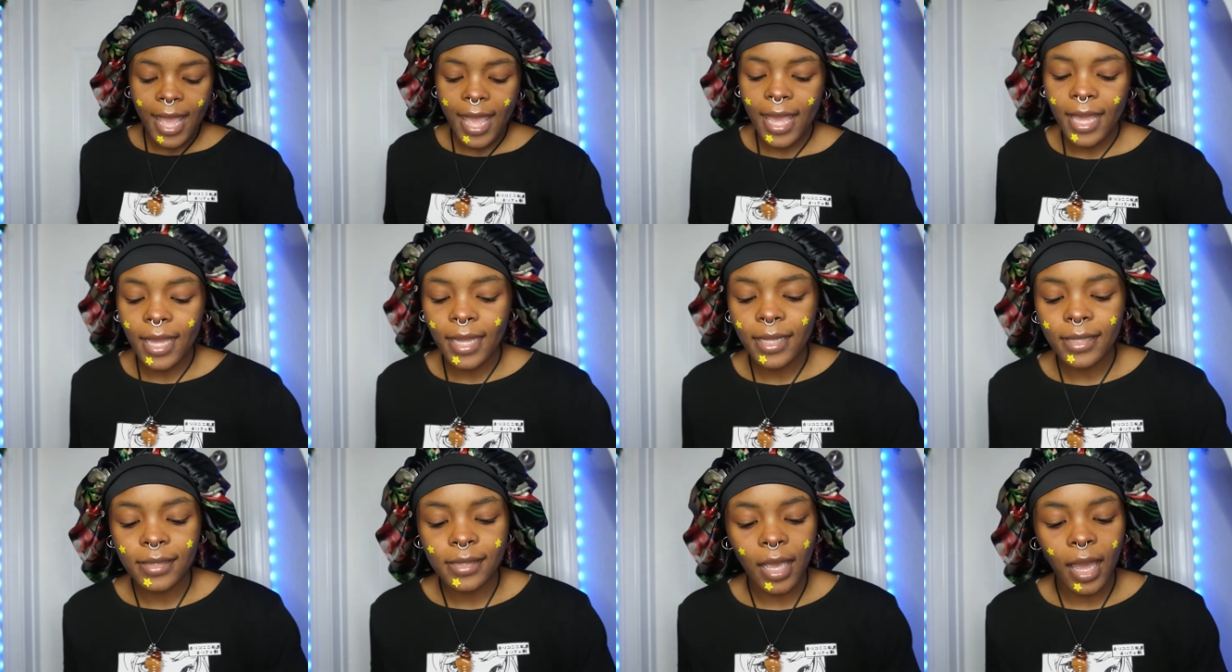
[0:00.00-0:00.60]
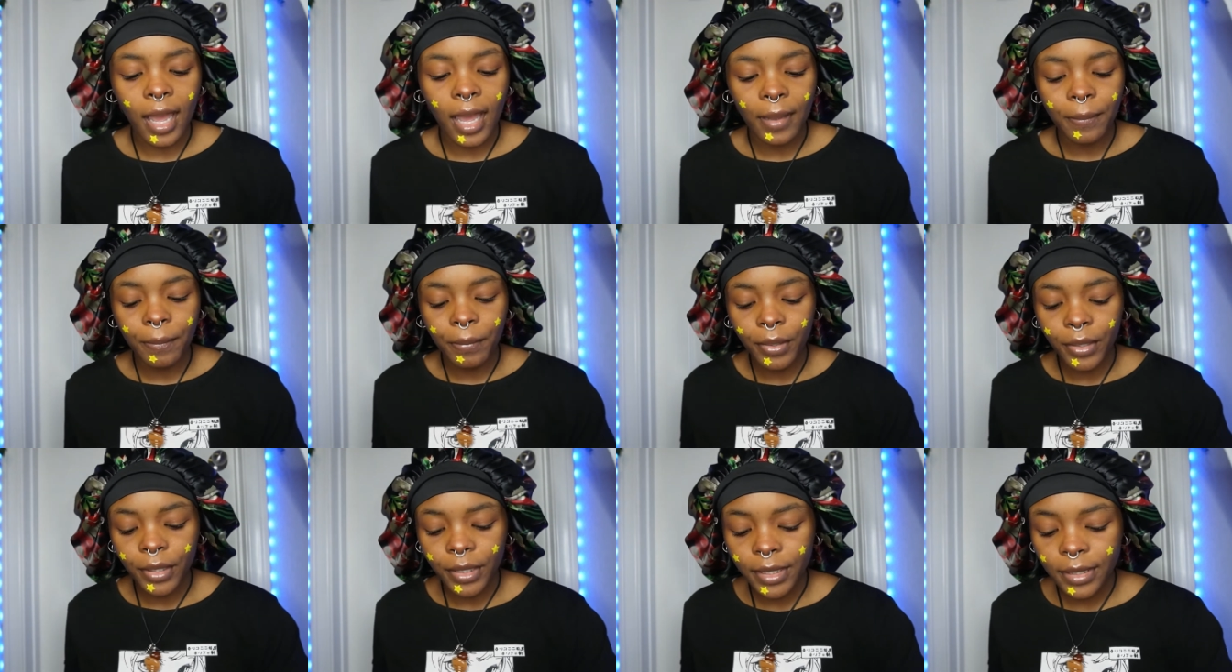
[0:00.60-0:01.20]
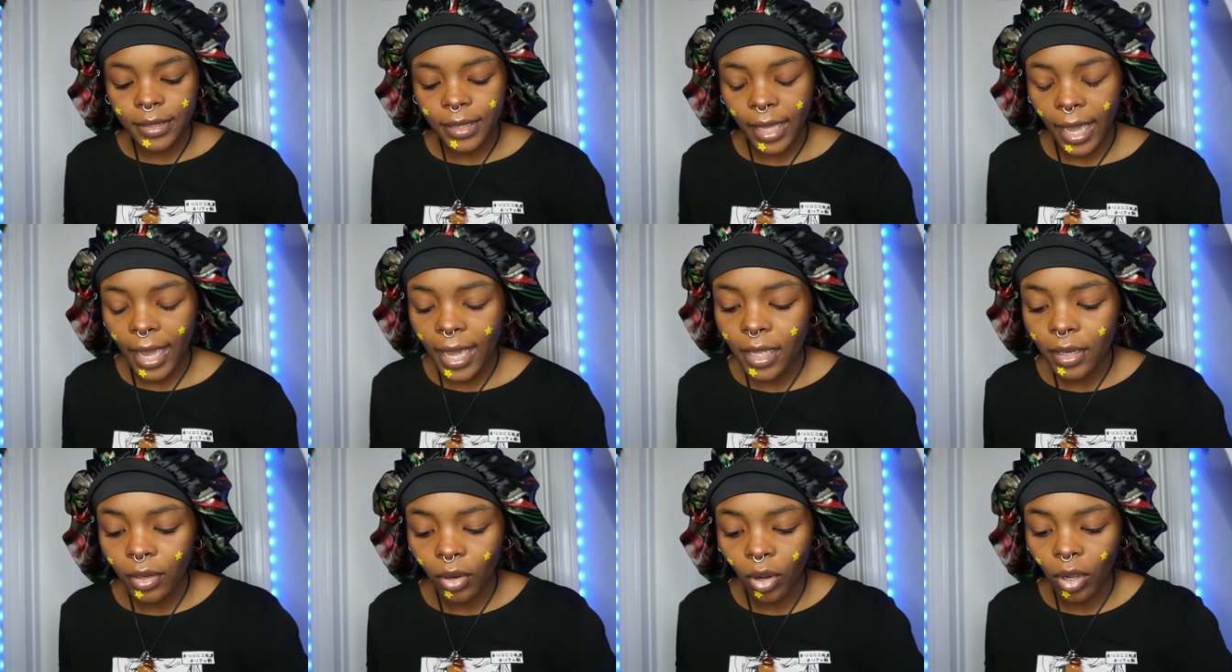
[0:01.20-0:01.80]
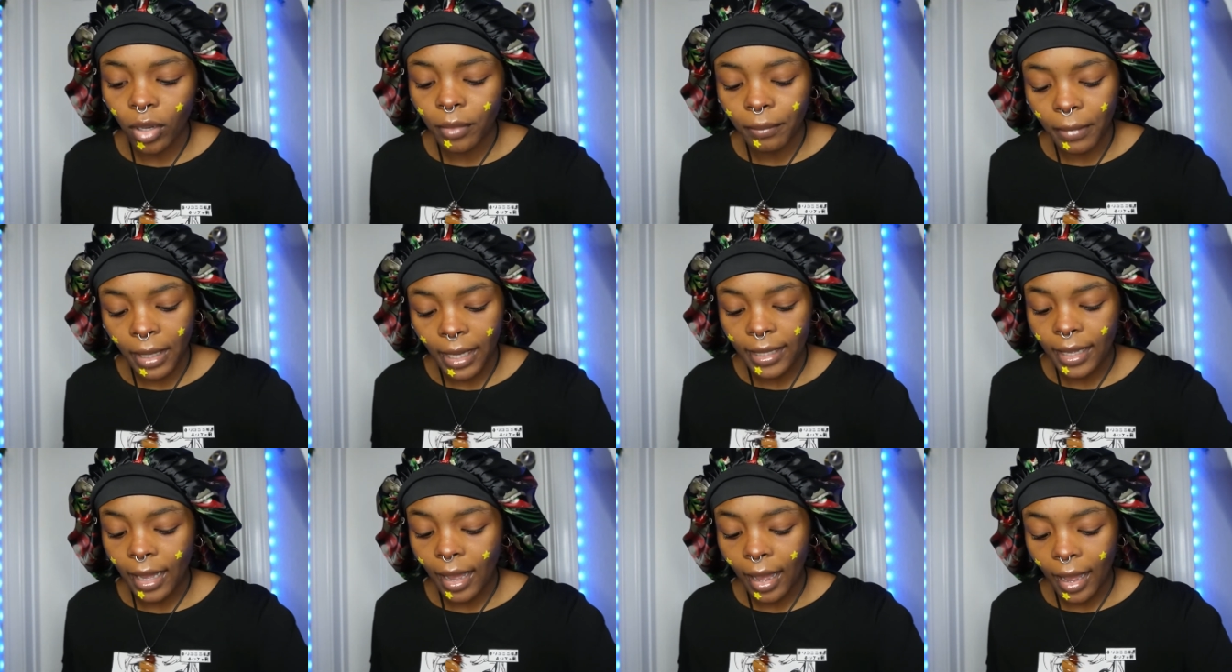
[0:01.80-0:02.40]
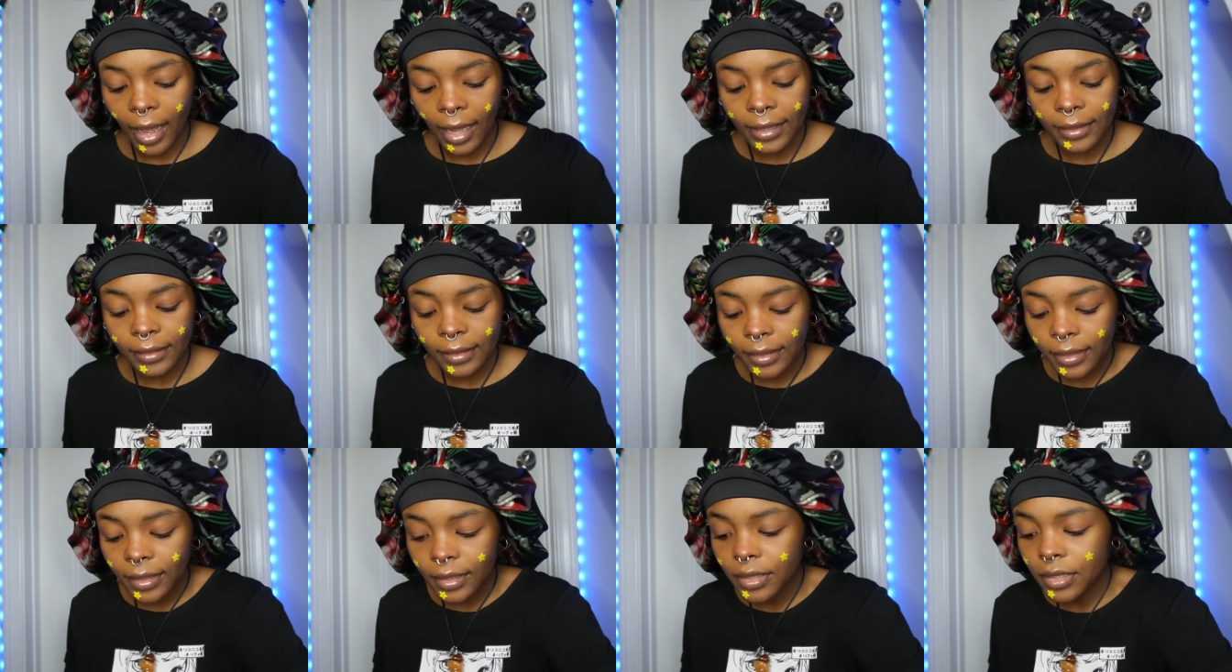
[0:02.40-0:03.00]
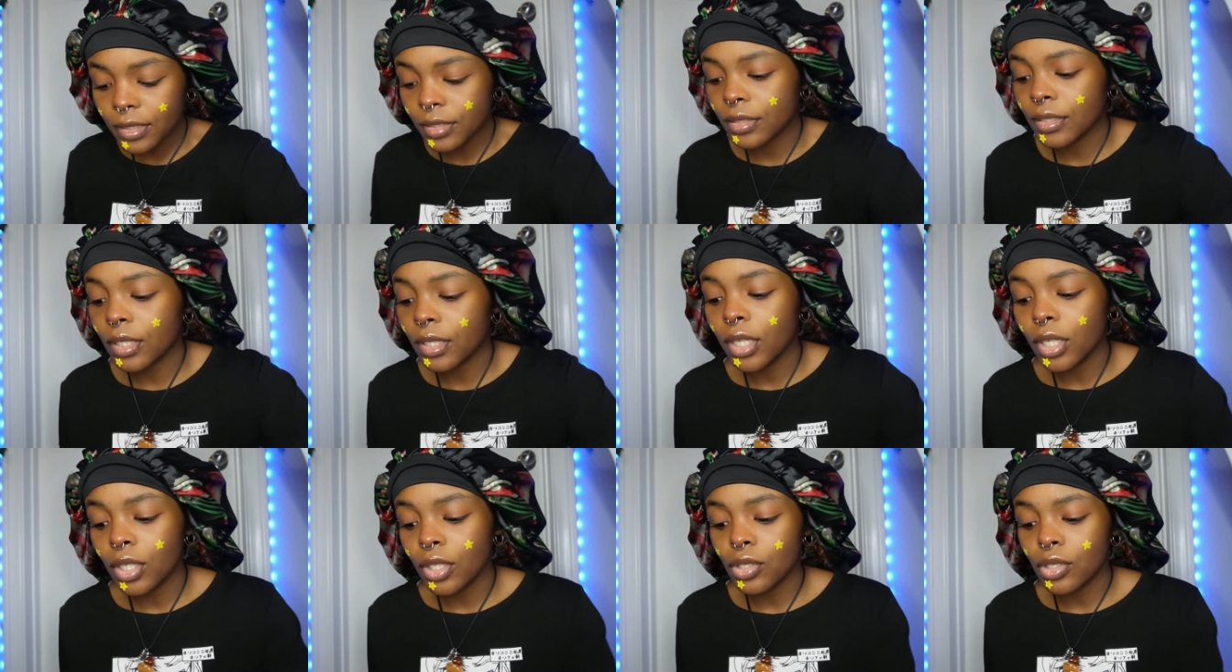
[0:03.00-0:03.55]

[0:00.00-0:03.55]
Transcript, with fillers: And I put that on my eyelids.